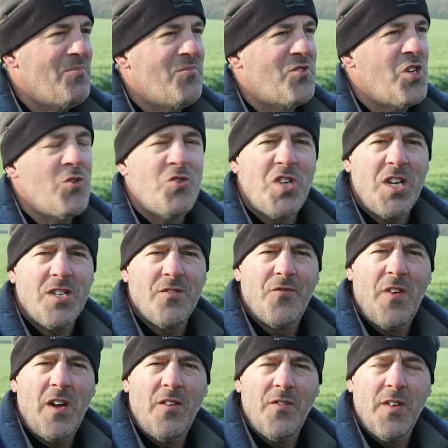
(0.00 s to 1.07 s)
2 sheets of
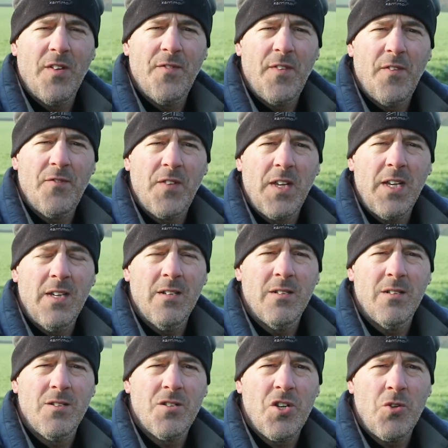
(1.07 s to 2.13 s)
Velvia 50
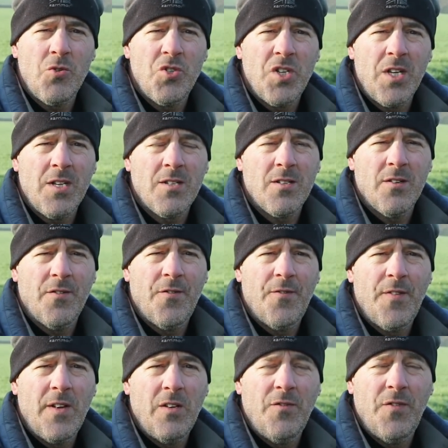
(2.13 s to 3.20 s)
and 2 sheets of
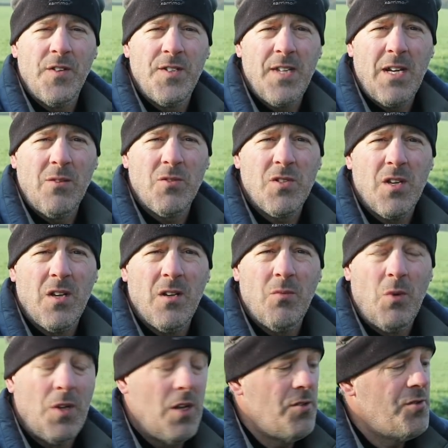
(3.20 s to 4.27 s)
Ilford Delta
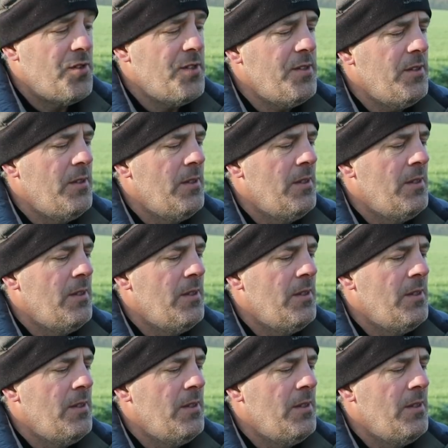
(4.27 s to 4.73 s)
100.